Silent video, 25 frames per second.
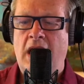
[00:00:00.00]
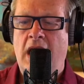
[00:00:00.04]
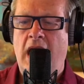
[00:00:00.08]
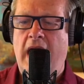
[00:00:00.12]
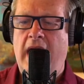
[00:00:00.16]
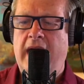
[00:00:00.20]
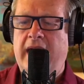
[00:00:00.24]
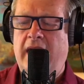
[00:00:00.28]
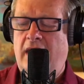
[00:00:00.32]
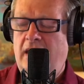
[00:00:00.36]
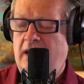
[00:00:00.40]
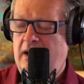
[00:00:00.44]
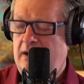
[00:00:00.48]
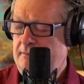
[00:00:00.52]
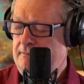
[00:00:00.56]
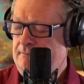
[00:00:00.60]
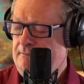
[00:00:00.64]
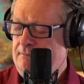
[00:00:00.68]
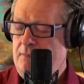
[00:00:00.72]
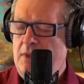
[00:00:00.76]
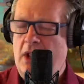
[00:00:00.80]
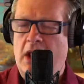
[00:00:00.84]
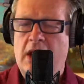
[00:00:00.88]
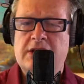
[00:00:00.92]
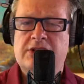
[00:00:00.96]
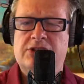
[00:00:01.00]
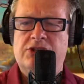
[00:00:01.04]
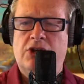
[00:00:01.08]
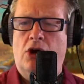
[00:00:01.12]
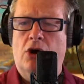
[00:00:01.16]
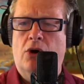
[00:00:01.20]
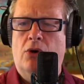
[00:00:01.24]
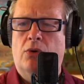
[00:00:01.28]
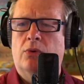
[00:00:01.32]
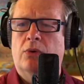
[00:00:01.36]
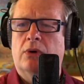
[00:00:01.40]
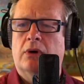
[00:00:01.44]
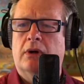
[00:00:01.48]
Hi, Ella.
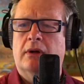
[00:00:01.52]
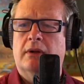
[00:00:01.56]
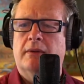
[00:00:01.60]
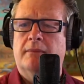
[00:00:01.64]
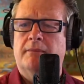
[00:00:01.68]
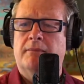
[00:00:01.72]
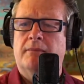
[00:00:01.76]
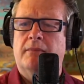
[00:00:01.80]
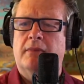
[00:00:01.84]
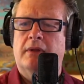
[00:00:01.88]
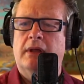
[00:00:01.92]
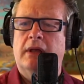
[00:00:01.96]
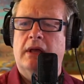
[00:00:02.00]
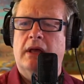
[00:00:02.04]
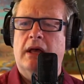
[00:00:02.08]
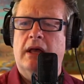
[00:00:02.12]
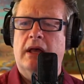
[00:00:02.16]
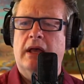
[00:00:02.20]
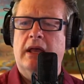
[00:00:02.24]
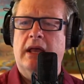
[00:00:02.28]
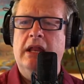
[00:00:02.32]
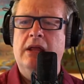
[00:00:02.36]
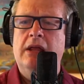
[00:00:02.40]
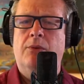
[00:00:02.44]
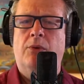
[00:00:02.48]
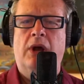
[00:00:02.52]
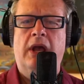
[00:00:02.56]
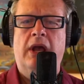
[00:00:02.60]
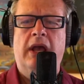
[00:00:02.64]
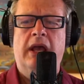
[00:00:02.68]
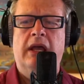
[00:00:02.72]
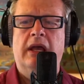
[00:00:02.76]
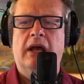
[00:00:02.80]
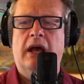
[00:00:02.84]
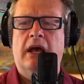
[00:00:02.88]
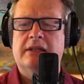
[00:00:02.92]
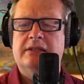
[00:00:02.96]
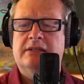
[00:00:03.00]
So
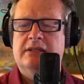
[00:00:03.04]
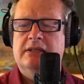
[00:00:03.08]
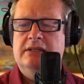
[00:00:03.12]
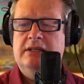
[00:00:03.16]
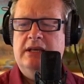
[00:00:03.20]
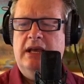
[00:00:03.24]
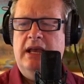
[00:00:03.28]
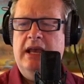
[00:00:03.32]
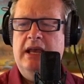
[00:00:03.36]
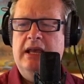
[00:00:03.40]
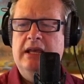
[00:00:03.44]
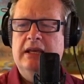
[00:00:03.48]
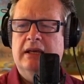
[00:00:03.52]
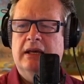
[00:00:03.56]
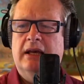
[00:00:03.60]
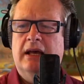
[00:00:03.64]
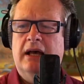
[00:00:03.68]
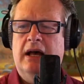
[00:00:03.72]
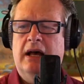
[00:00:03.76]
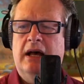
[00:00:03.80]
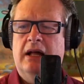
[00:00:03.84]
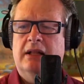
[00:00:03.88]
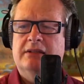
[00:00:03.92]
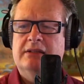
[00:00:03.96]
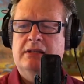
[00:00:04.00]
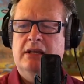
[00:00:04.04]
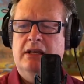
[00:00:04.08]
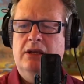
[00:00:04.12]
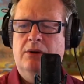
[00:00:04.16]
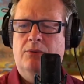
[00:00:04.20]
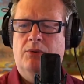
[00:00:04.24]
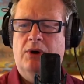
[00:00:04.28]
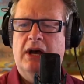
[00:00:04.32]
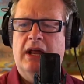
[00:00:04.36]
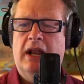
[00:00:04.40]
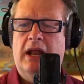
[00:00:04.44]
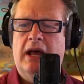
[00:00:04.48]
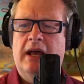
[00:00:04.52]
anyway, today I'll tell
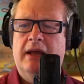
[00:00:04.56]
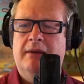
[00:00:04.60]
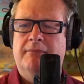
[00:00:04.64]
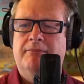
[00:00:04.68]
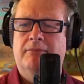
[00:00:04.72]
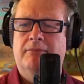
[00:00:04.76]
you what.